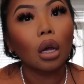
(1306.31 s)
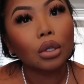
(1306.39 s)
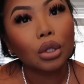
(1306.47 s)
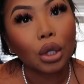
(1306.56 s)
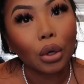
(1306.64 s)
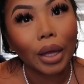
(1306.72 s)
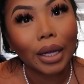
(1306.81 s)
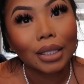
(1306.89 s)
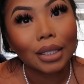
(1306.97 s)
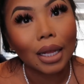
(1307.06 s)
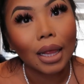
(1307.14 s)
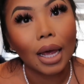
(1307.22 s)
So
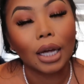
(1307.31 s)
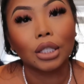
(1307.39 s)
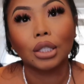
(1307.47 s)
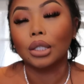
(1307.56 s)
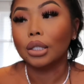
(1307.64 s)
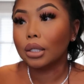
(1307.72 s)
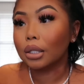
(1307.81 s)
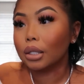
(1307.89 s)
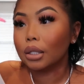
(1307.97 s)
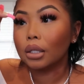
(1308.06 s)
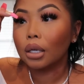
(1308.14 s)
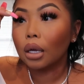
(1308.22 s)
that's the
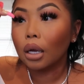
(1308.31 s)
lashes.